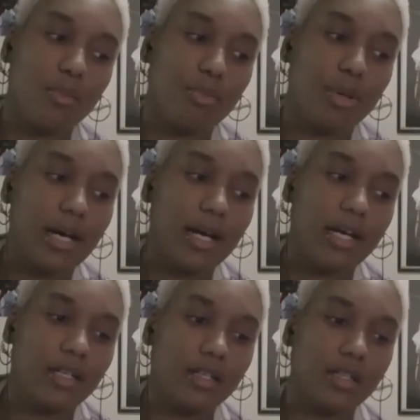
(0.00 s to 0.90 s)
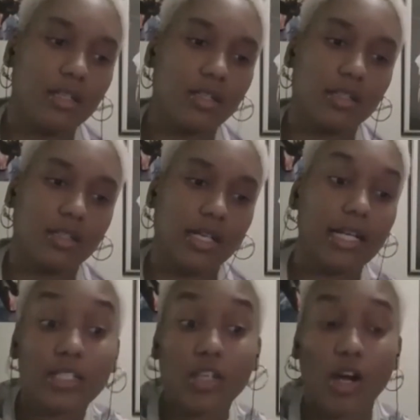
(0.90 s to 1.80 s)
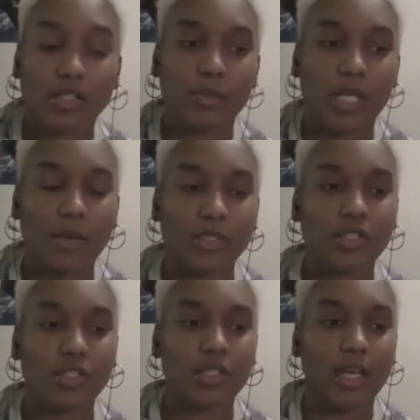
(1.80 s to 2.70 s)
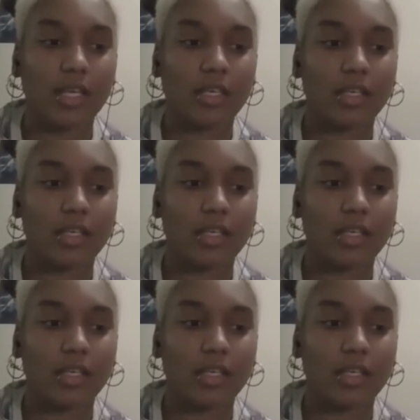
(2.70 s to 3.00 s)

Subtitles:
But it is hard sometimes to just like